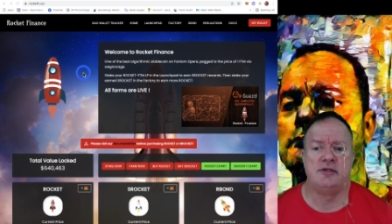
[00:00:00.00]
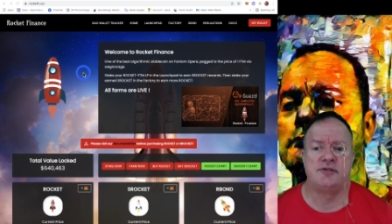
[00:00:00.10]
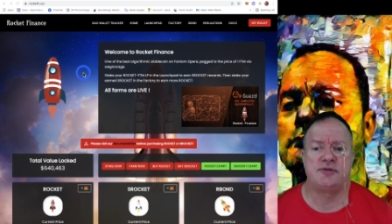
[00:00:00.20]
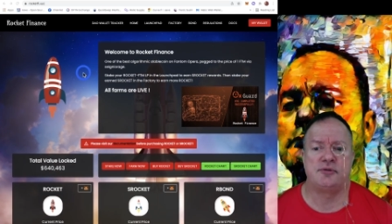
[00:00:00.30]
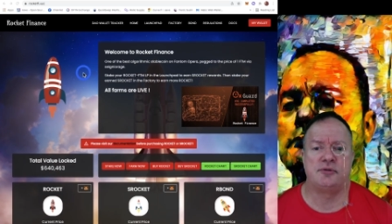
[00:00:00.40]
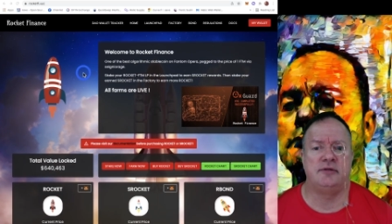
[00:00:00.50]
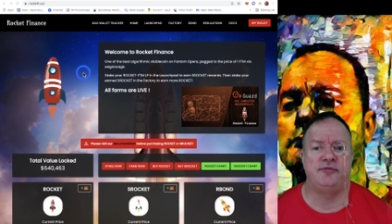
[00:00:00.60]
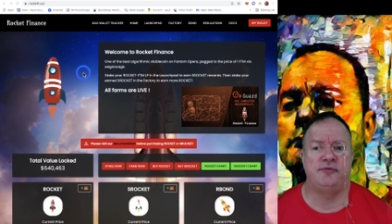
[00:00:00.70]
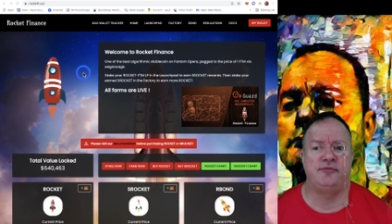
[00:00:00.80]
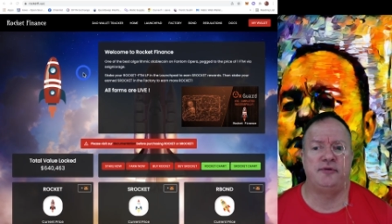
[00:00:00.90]
So if
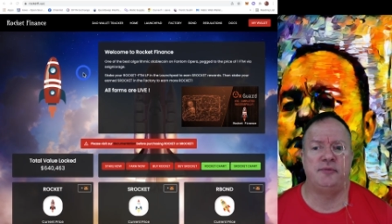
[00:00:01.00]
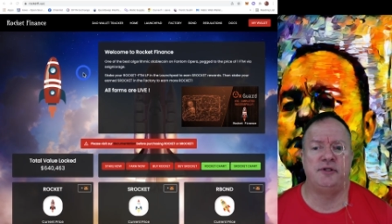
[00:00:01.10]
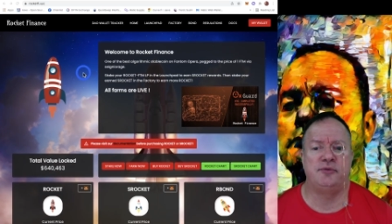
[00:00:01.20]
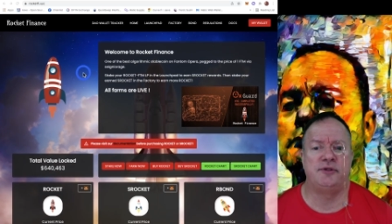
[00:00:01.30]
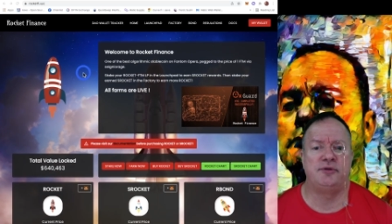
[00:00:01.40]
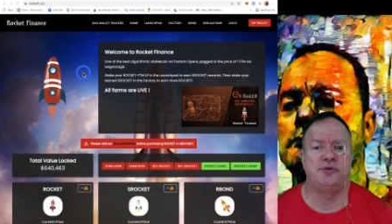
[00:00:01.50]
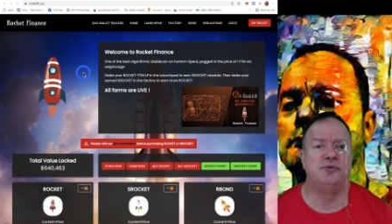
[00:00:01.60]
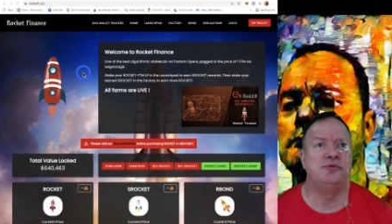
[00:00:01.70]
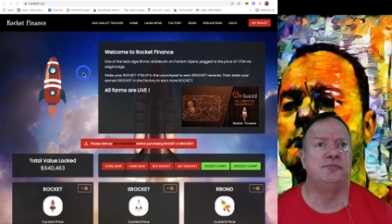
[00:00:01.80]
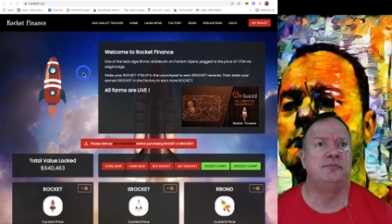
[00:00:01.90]
you're familiar with
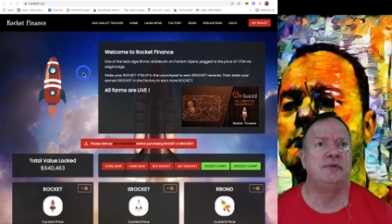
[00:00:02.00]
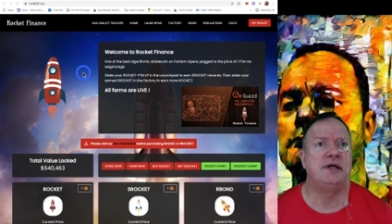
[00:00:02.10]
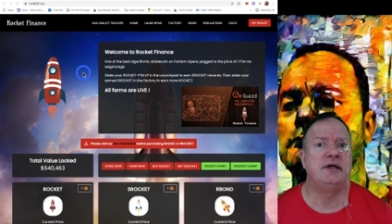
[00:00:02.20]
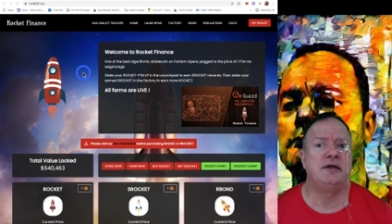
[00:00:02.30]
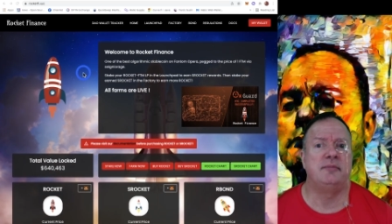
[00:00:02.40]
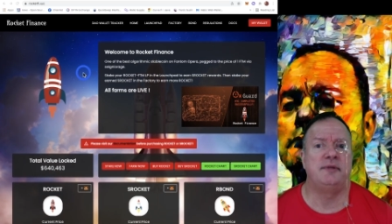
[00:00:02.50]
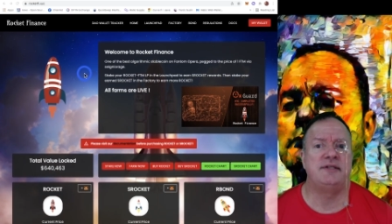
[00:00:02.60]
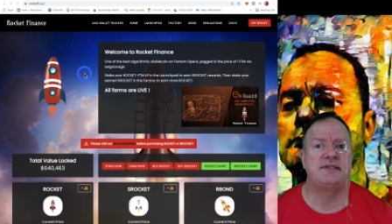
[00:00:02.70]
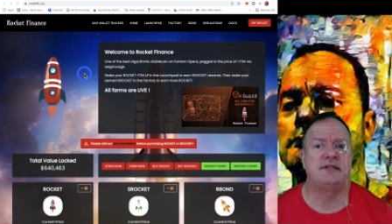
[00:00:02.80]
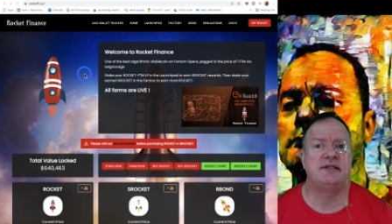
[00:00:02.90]
Tomb,
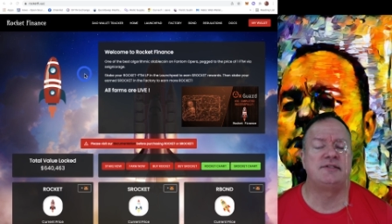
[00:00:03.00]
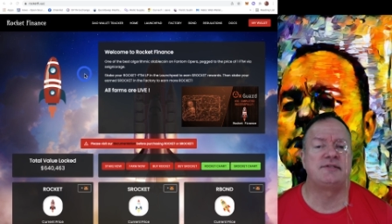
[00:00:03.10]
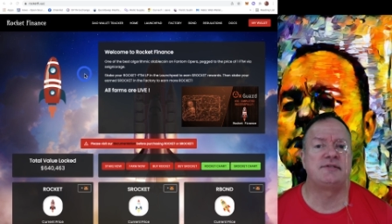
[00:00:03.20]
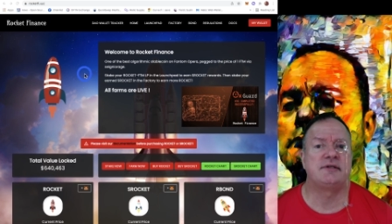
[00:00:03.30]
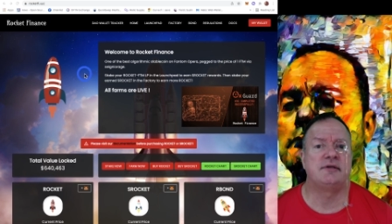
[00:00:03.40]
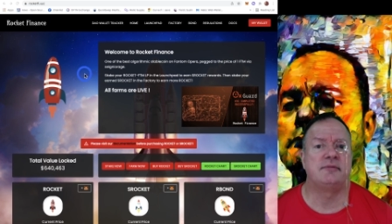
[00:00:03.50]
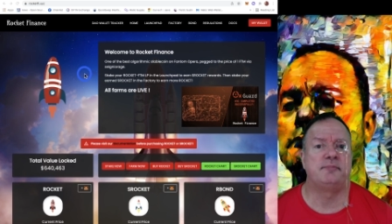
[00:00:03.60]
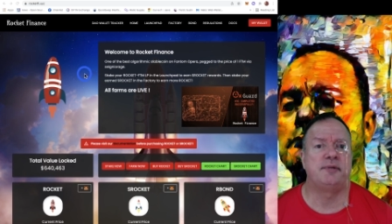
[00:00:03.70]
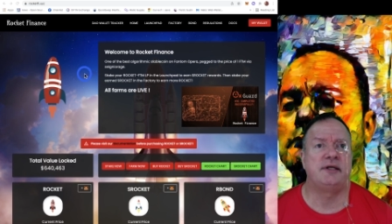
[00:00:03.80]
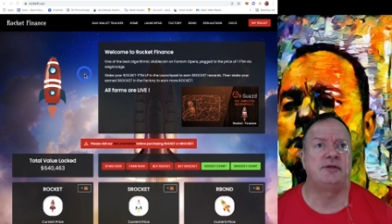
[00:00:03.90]
basically it's
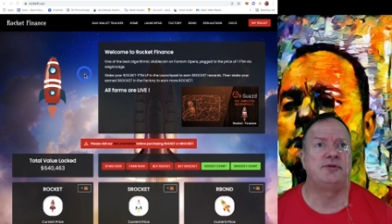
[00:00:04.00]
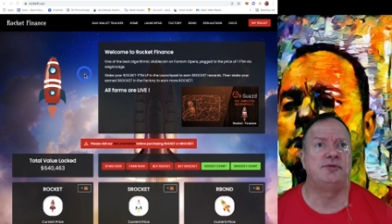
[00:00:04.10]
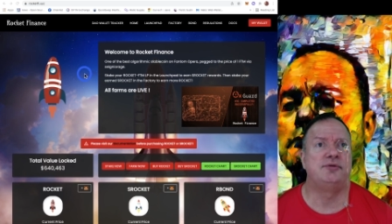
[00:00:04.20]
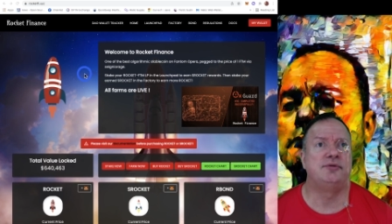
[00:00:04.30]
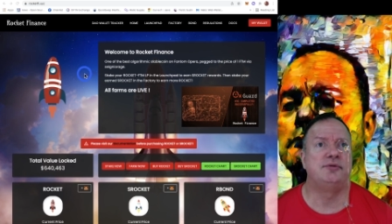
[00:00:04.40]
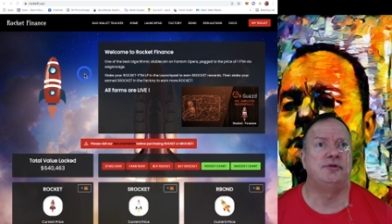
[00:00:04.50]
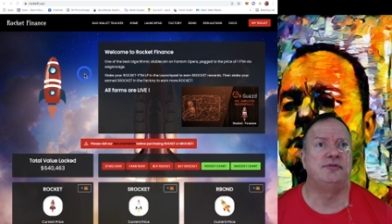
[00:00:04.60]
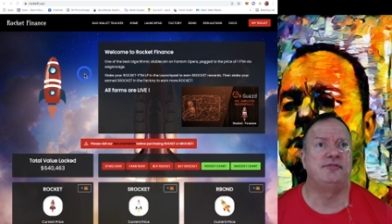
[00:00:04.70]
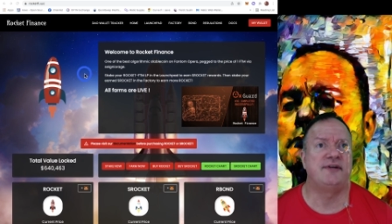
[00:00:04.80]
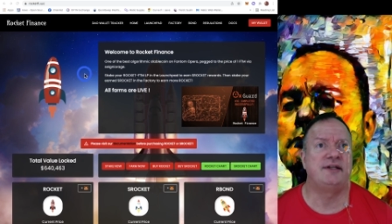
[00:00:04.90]
pegged to the
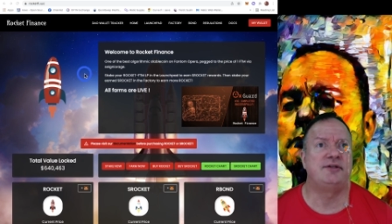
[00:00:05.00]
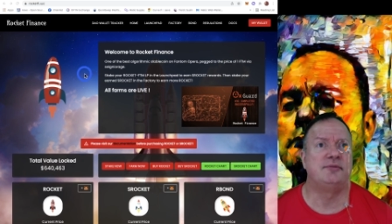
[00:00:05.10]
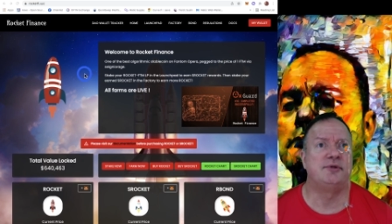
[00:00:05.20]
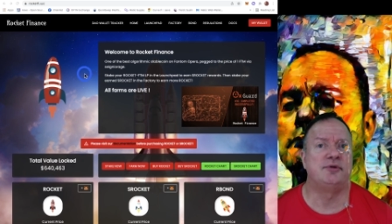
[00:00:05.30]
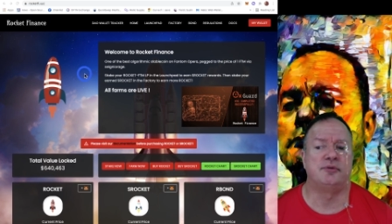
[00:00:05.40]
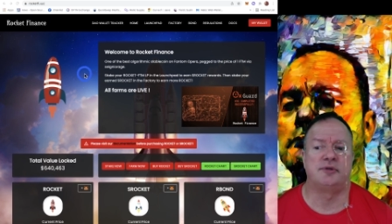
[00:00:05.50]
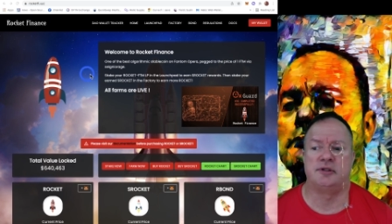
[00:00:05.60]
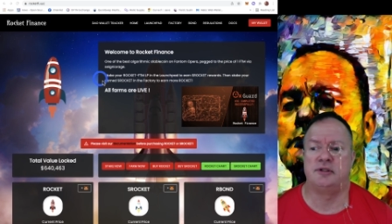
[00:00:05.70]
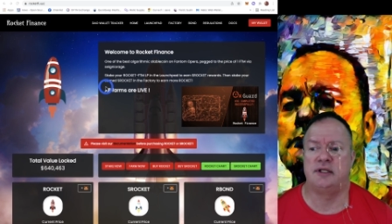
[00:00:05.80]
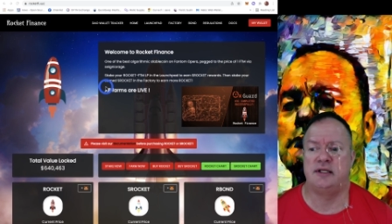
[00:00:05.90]
Fantom
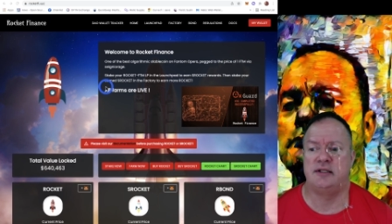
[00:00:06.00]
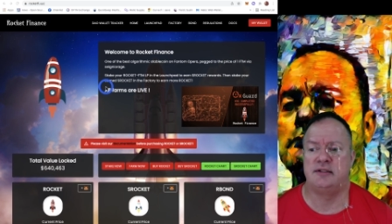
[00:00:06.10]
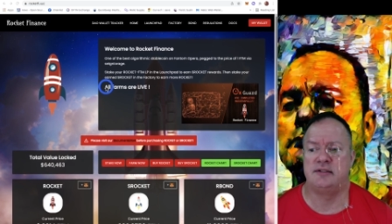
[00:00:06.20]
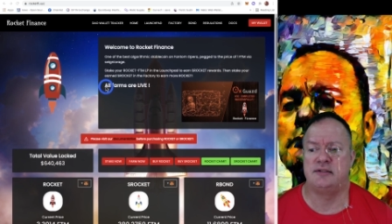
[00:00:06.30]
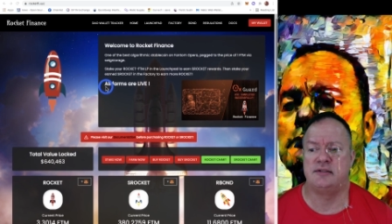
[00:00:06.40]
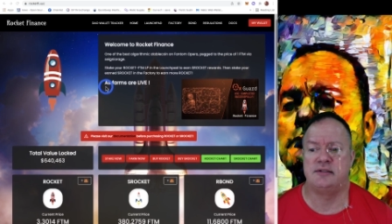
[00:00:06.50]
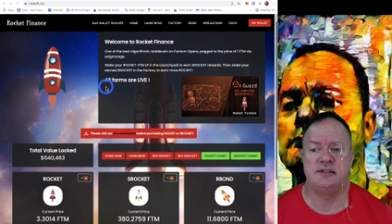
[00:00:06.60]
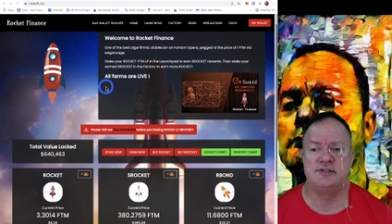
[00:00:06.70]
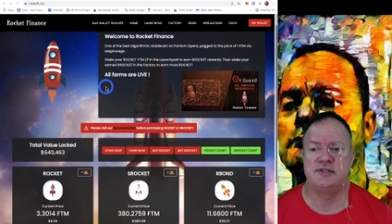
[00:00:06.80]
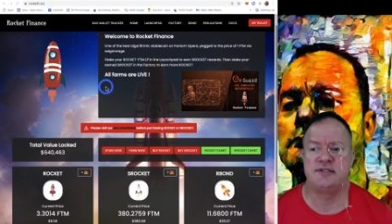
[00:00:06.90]
token, and
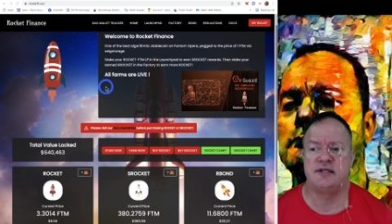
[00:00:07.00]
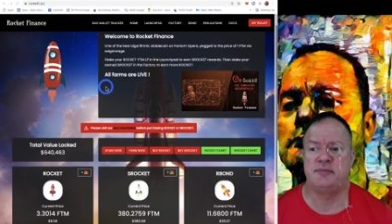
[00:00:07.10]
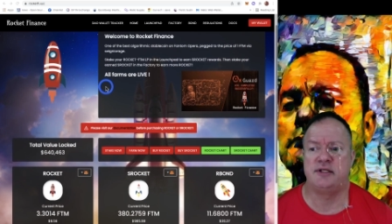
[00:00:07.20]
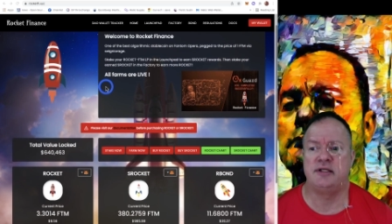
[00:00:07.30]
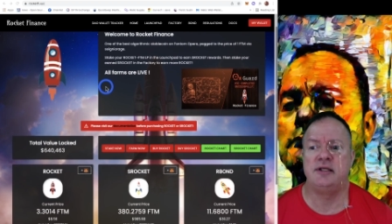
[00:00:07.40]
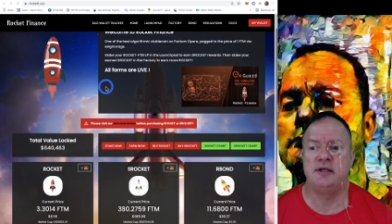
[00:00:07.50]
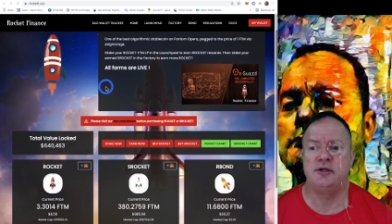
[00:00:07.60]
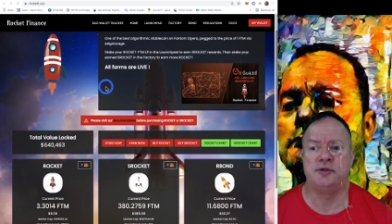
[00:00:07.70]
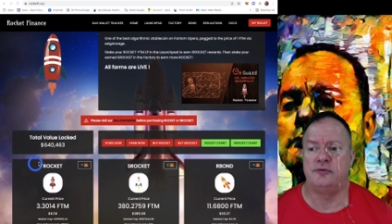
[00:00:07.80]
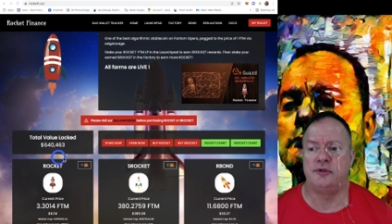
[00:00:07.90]
it's the same thing
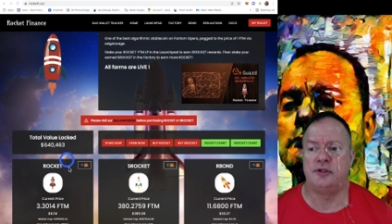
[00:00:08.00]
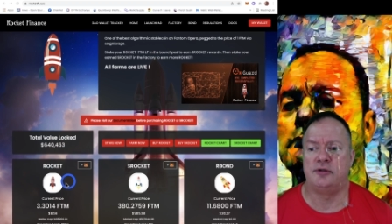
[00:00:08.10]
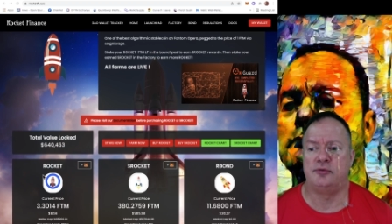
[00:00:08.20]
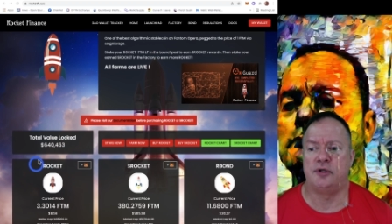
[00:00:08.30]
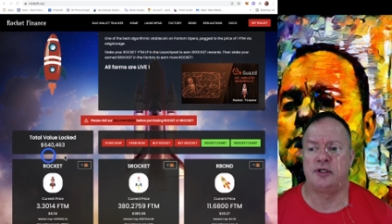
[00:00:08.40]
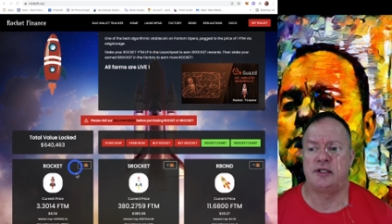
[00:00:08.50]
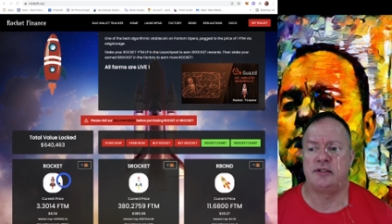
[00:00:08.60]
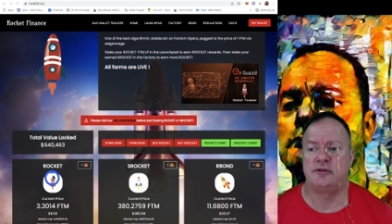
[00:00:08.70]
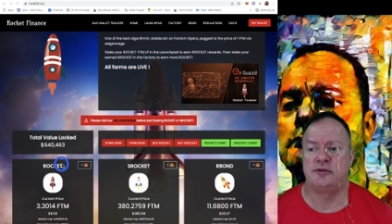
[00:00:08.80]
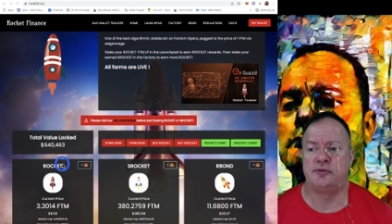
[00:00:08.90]
here. You got the
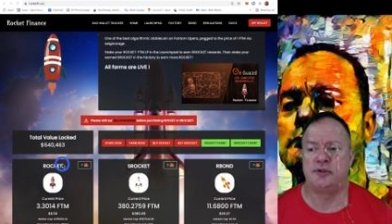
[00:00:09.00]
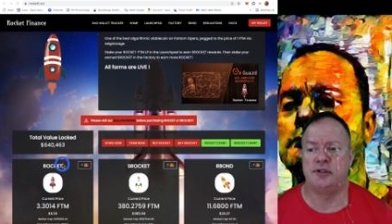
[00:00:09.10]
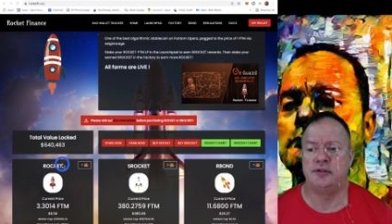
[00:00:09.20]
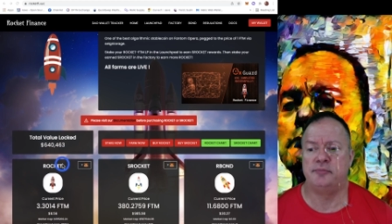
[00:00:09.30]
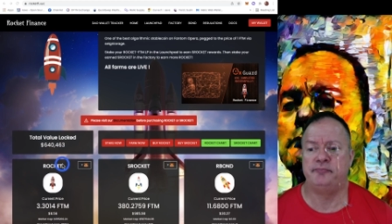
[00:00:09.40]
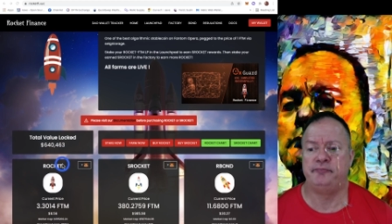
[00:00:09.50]
Rocket token